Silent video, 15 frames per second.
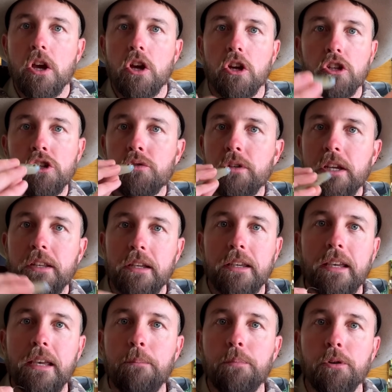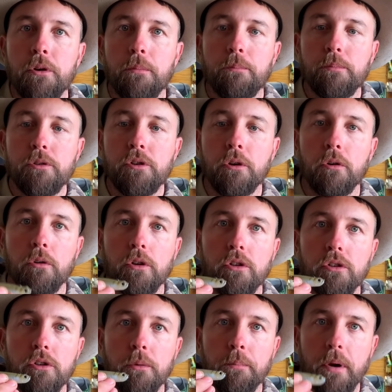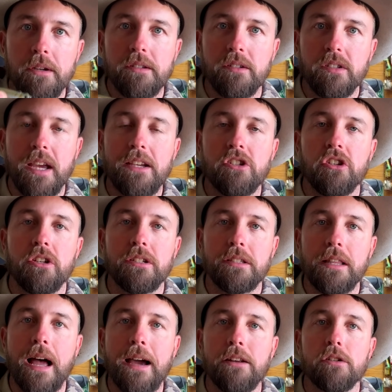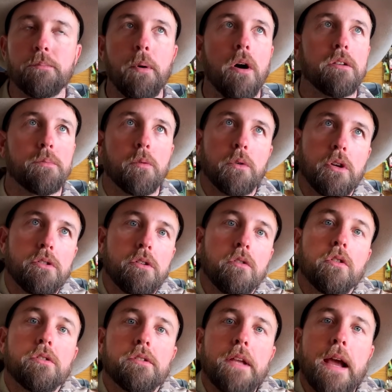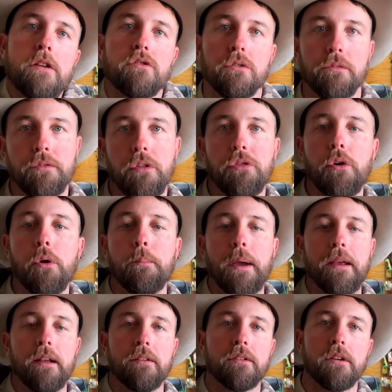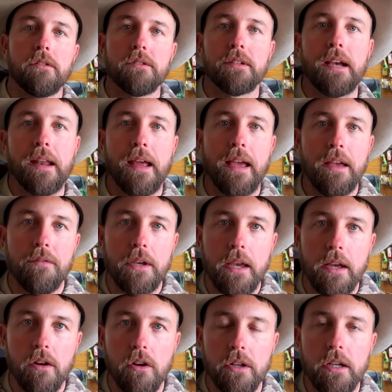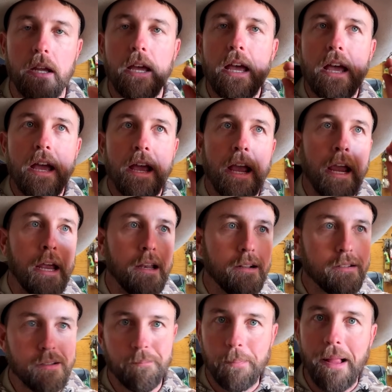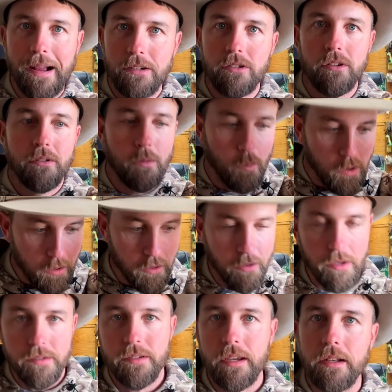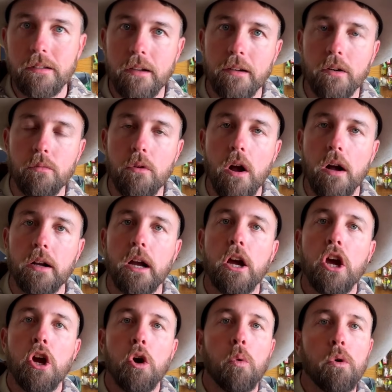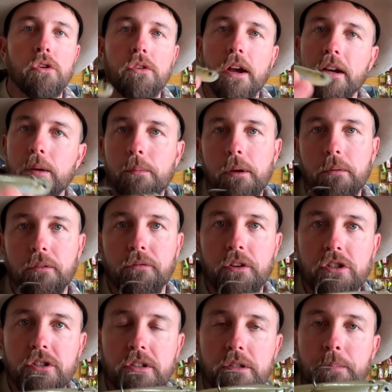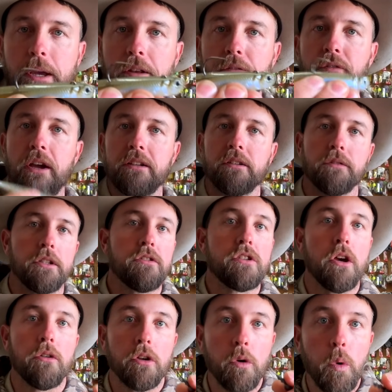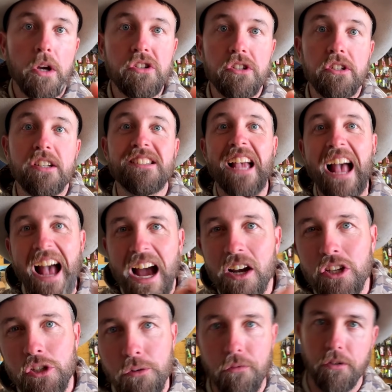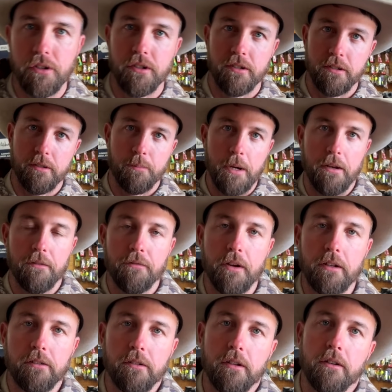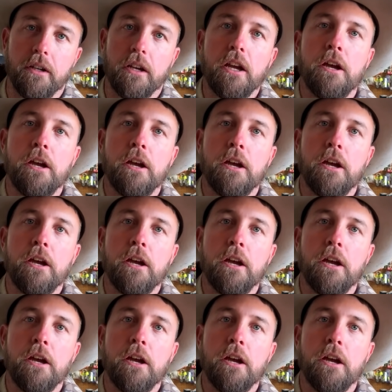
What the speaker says: You need to keep your presentation as light as possible because it looks natural. If you throw a bait out there and it's got a heavy head on it and it splashes on the water and it sinks like a rock, well, you're not going to be able to fish this bait effectively. So the question is, how do you fish this bait effectively?